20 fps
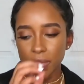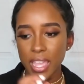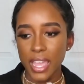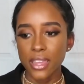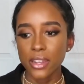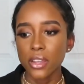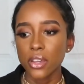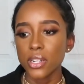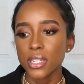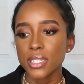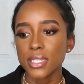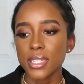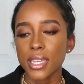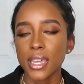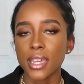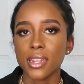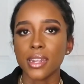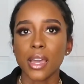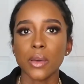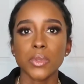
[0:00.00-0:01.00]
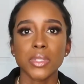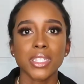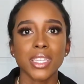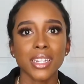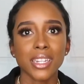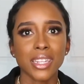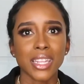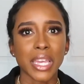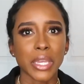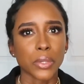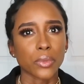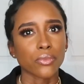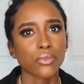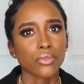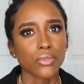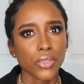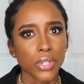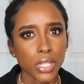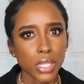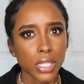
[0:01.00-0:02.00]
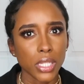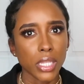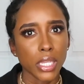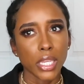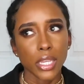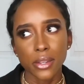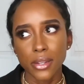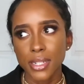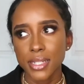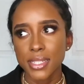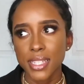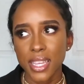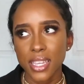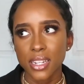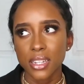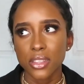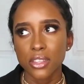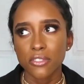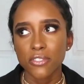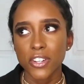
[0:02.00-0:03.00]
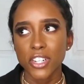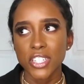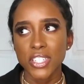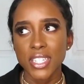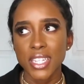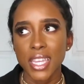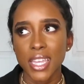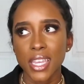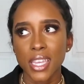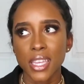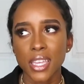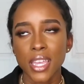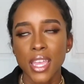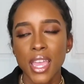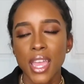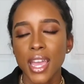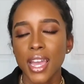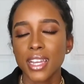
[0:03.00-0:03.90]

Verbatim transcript: I noticed that I was getting like really irritated the first day.